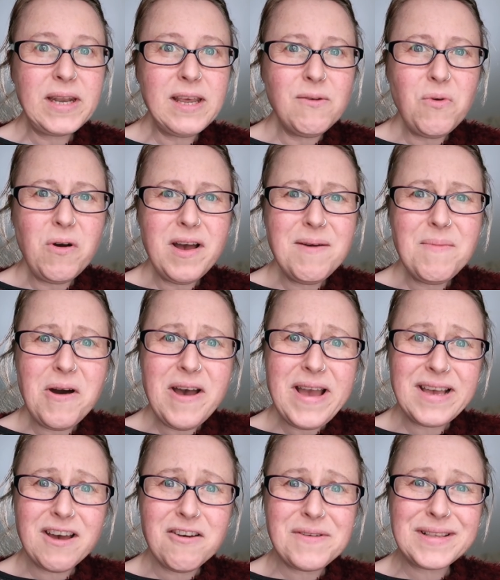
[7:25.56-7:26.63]
a minute, why am
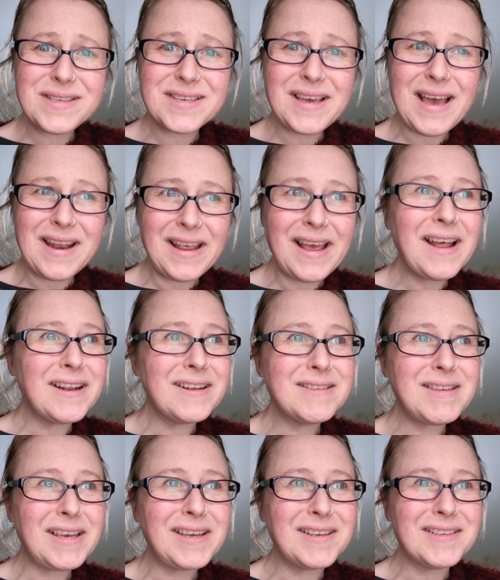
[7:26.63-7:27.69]
I going to get it
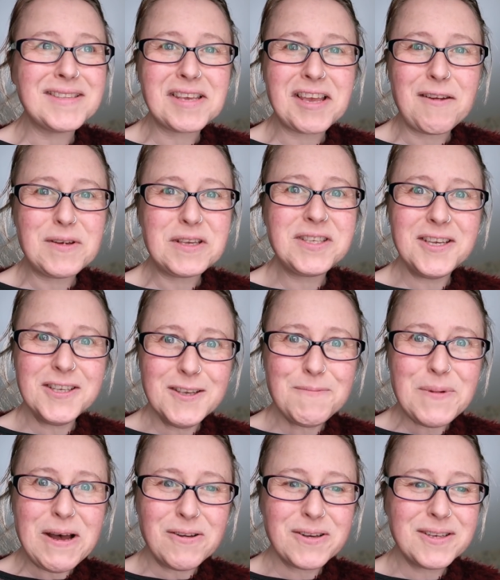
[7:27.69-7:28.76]
and take it to the chemist?
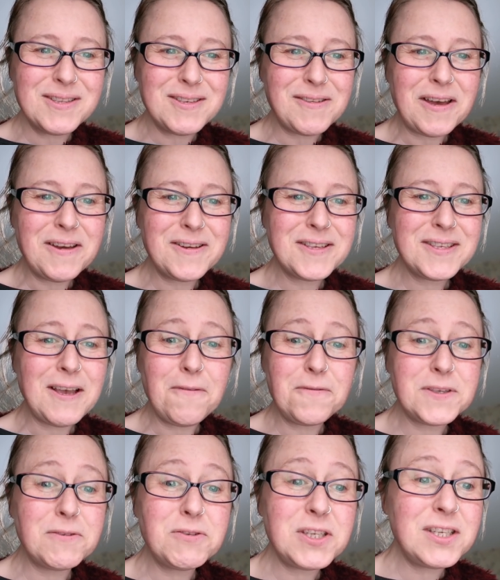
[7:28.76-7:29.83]
Isabel can do that
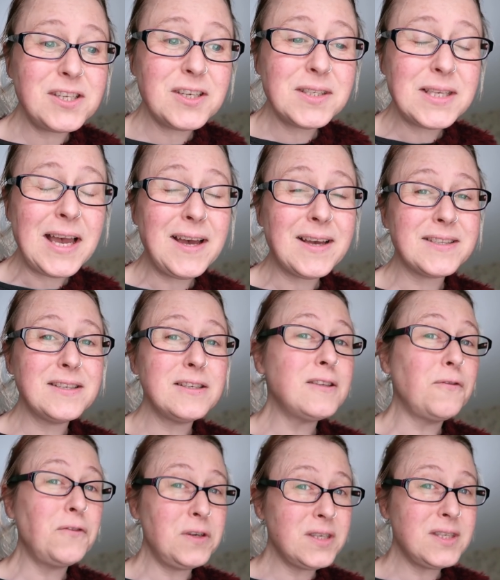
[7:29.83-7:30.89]
herself. So she just has, and it's
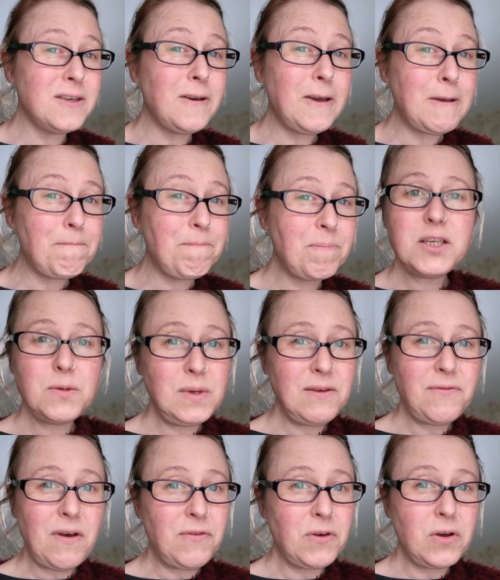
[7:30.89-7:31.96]
the first time she will
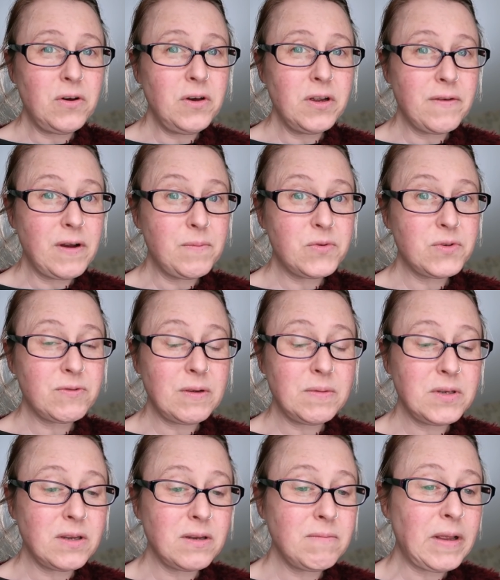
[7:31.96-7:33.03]
have ever got her own
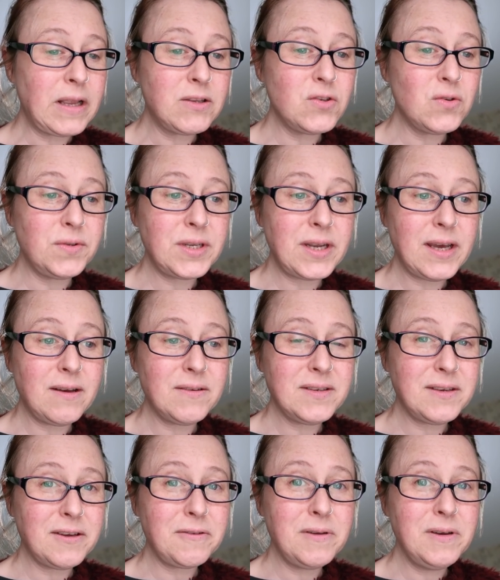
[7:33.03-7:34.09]
prescription and sorted it out.
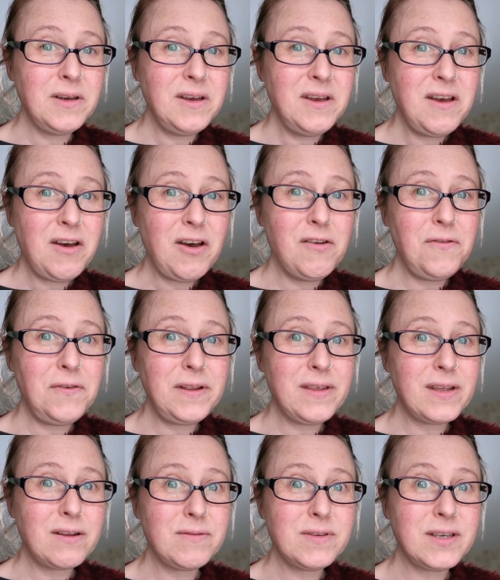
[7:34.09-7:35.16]
So hopefully
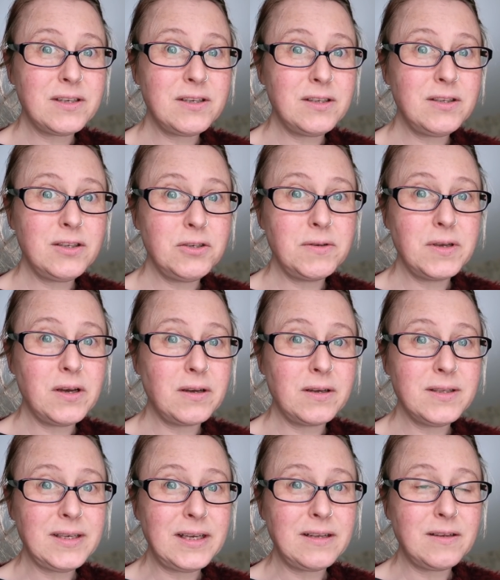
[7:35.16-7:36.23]
they don't say she's too young
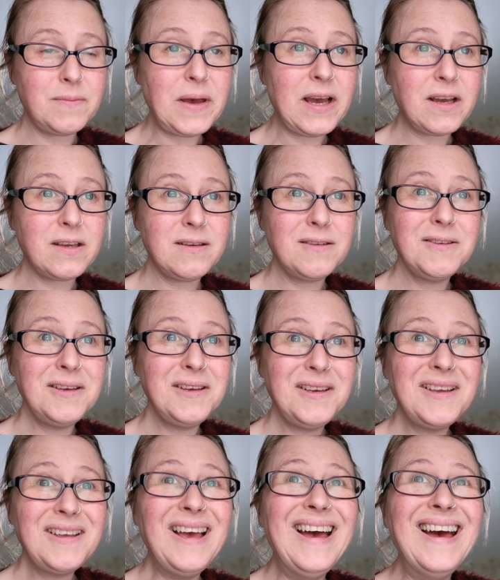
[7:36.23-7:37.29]
and send her back
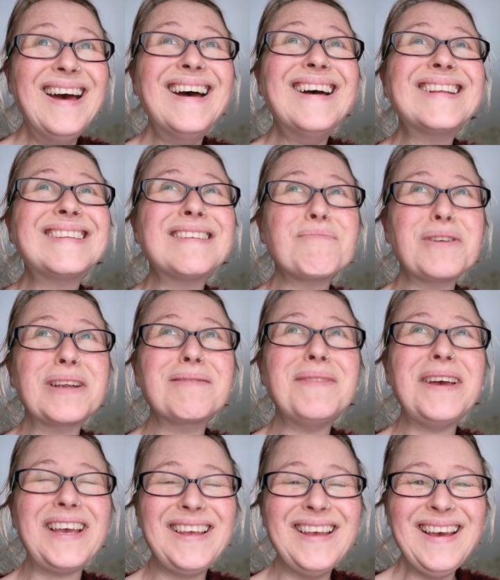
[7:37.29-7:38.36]
to bring
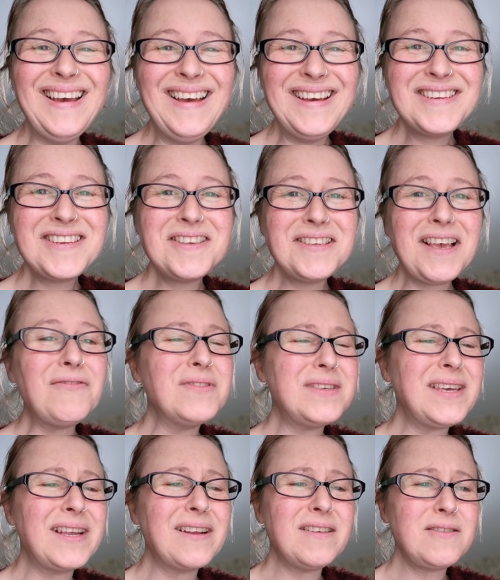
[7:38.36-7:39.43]
me. She's
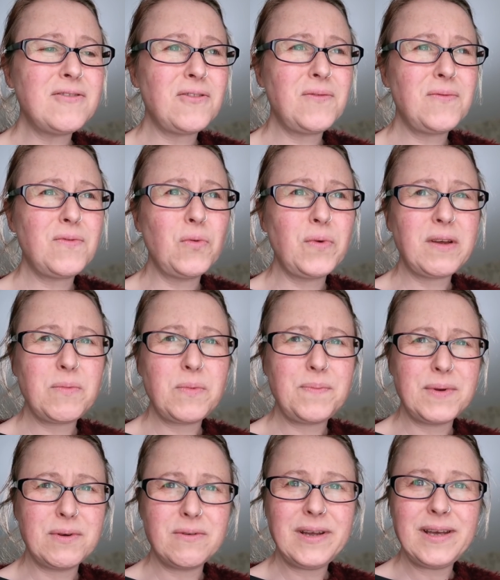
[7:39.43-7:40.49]
seventeen. I should have thought it
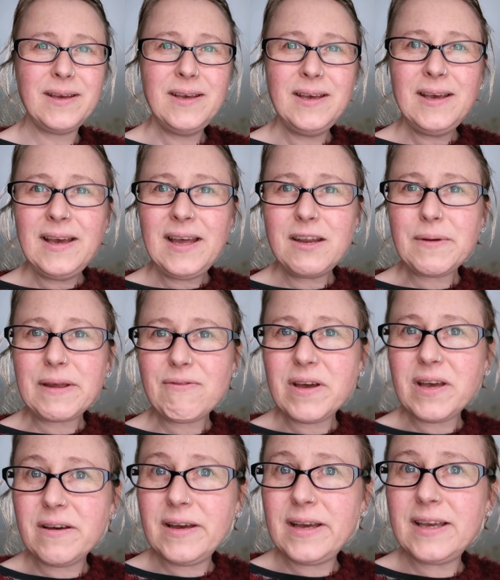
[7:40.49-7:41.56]
would be all right. Anyway,
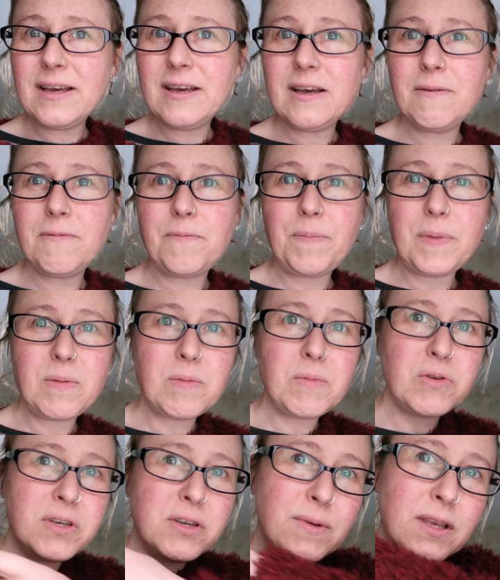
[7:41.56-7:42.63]
right, I am
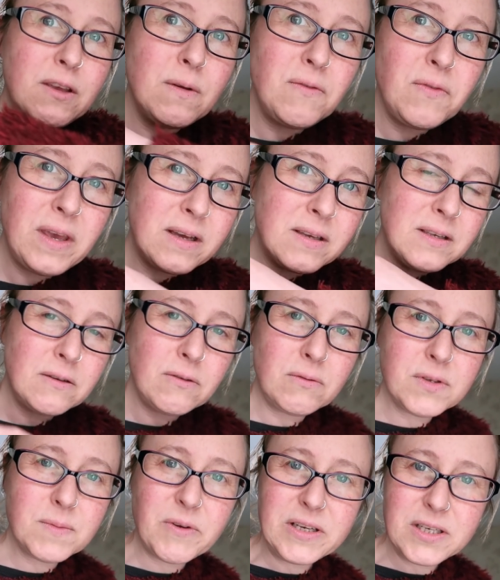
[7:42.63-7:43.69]
not showing you over there because I got
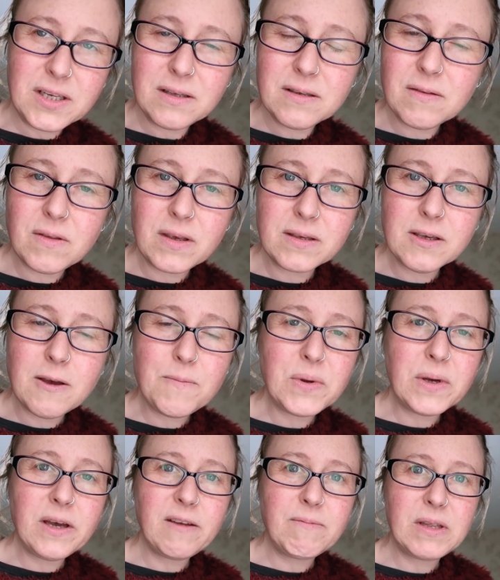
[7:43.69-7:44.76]
all spreadsheets and things up,
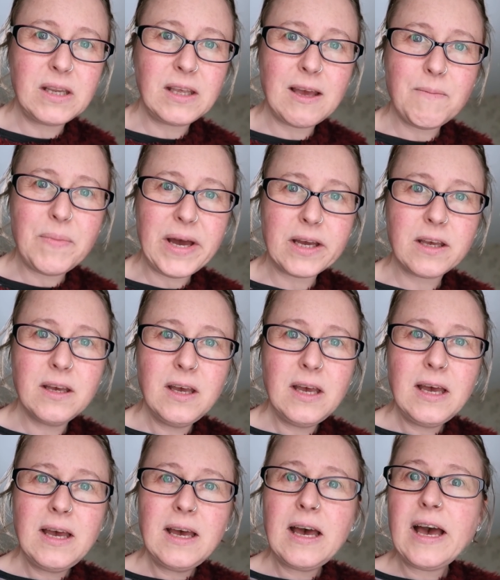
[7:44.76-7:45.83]
but I'm going to get back
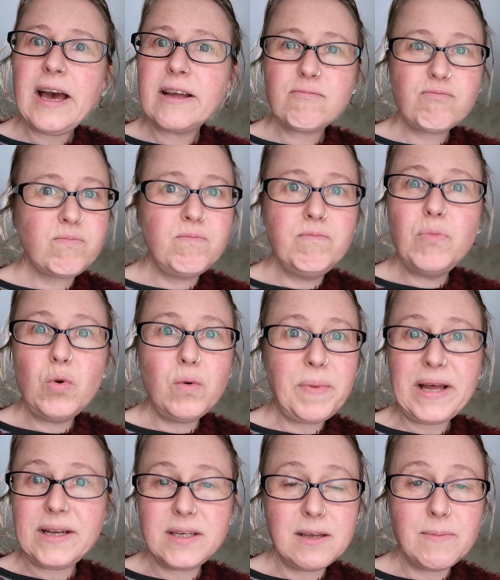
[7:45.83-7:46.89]
more
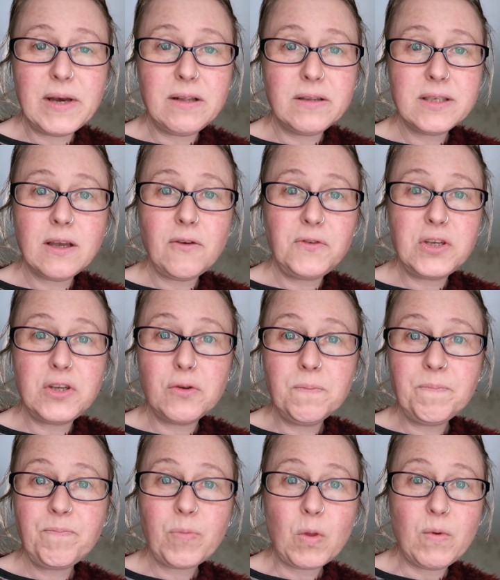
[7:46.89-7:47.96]
band email stuff to do
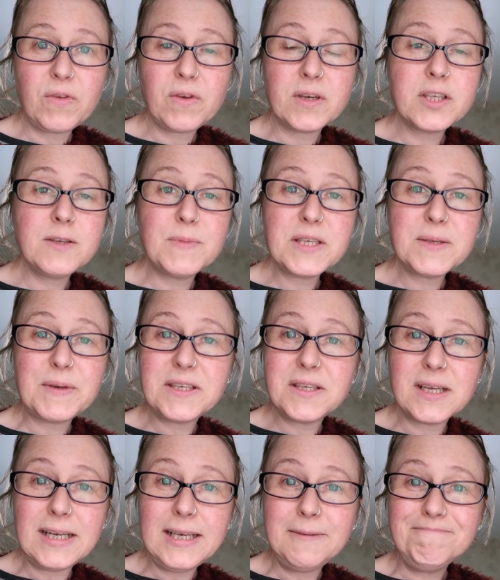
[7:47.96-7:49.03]
with customers,
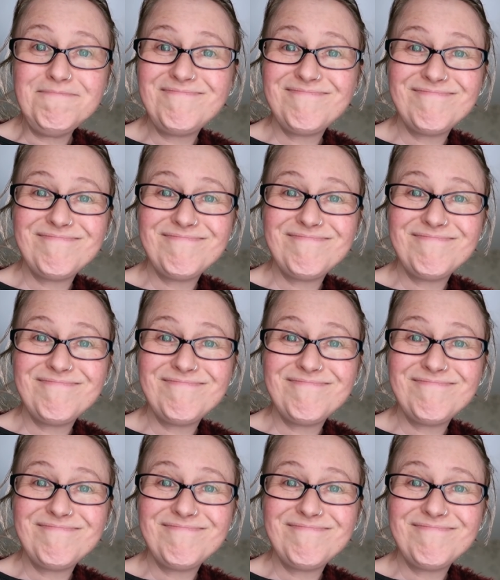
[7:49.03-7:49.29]
basically.